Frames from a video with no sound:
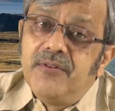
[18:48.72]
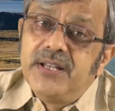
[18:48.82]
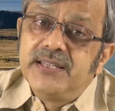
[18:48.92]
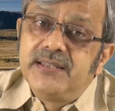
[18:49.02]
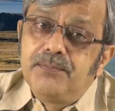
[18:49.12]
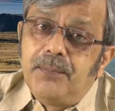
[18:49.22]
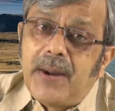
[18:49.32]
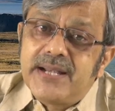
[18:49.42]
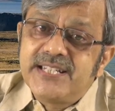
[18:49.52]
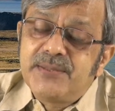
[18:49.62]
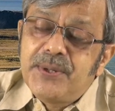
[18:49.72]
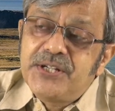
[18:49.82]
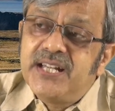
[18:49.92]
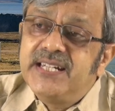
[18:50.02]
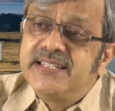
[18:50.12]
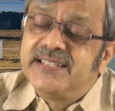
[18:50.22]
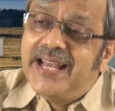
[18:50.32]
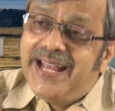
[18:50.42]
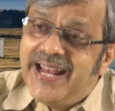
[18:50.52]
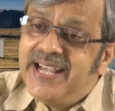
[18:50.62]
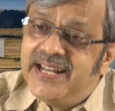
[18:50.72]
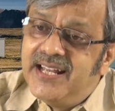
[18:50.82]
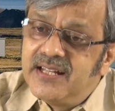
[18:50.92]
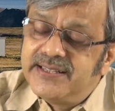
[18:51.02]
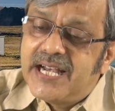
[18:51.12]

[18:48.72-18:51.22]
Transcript: when participation is the end,